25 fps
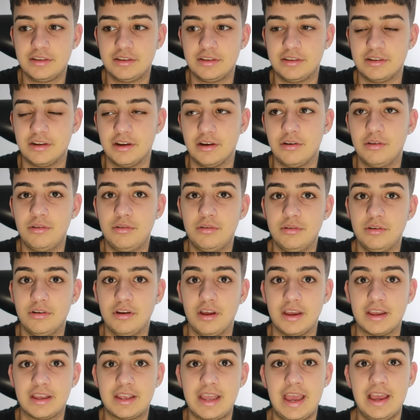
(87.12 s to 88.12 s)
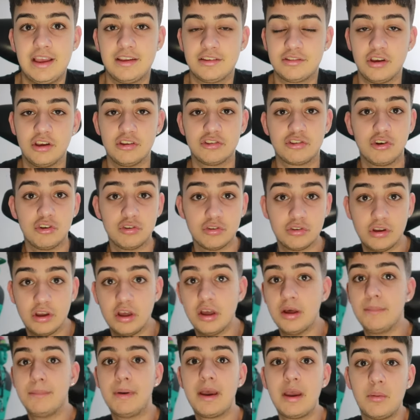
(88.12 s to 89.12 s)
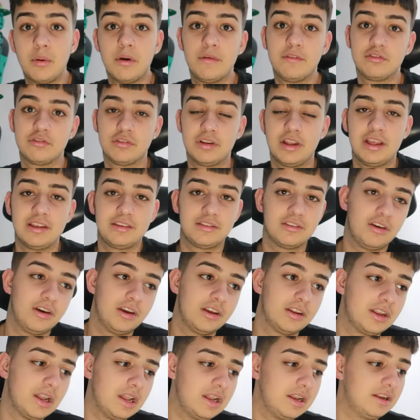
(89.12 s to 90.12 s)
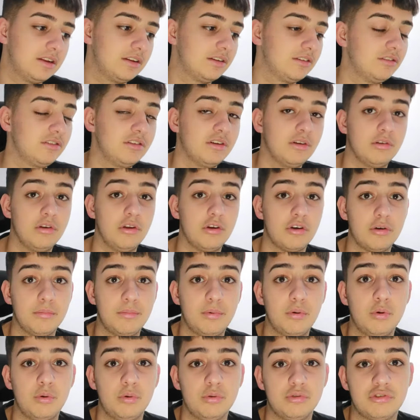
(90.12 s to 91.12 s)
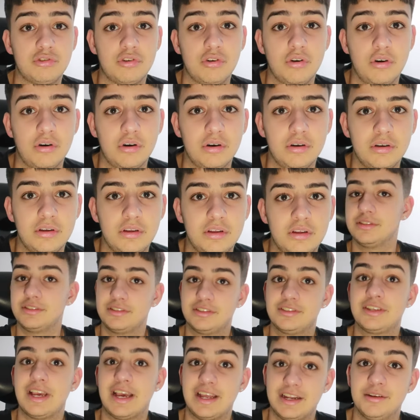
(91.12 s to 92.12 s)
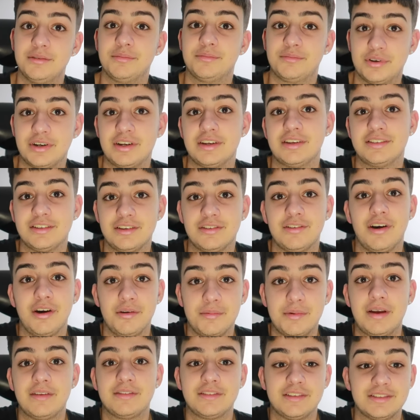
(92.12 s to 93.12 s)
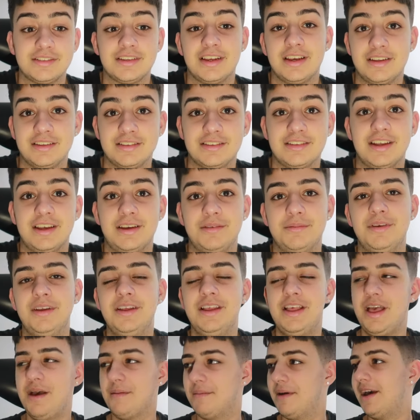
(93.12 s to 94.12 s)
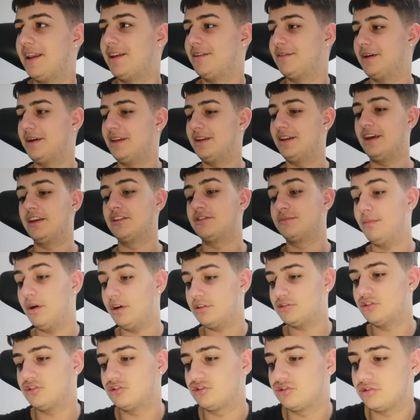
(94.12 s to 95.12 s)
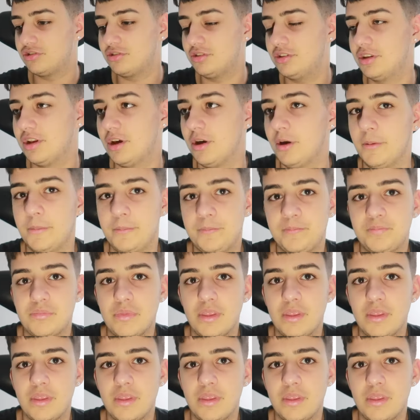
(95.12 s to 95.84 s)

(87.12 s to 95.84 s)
you know, like KSI's got the Mayweather's on their side, and you know Logan Paul's got Shannon Briggs. All right, we have to say his name. But anyway, like as much as you know,